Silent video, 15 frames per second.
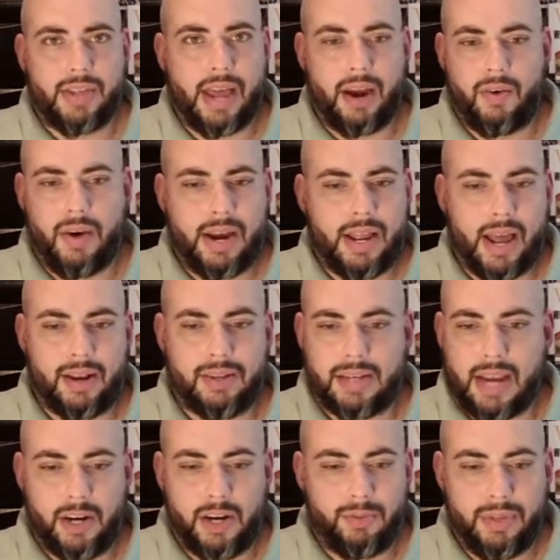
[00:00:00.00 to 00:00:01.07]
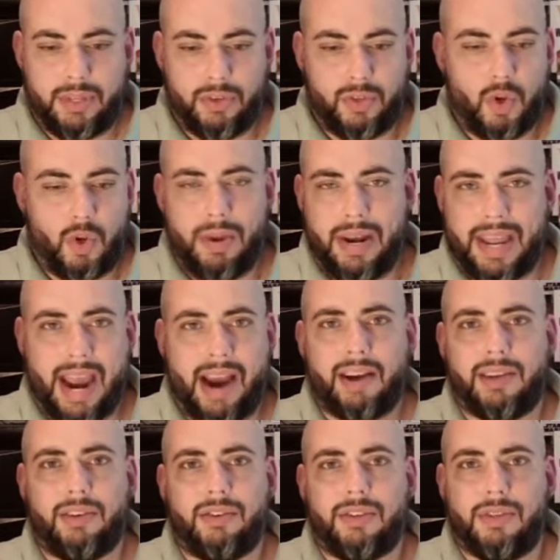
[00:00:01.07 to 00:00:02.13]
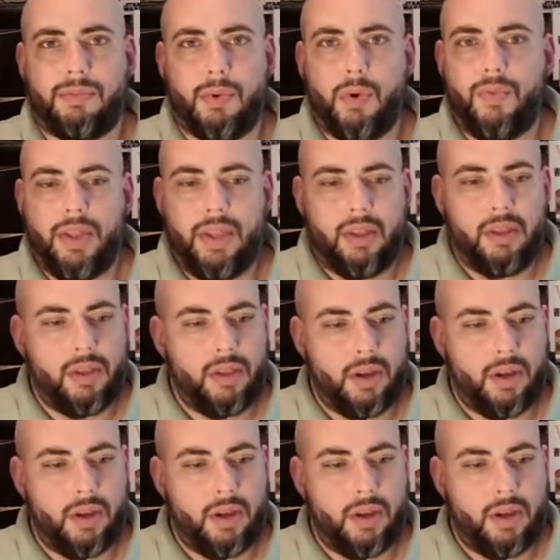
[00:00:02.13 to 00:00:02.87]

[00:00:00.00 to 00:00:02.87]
that already kind of scares me. That there's too many characters in the movie.